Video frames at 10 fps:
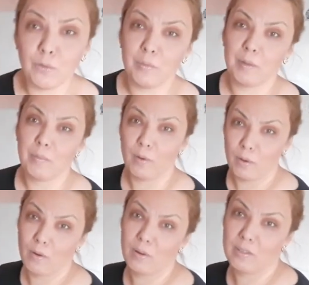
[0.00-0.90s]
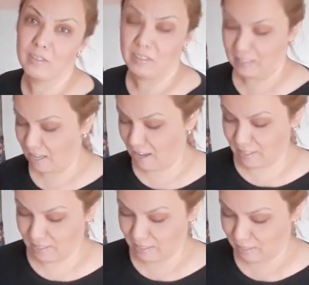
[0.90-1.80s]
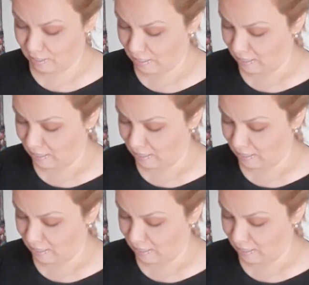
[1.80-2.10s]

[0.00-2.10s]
to me more nice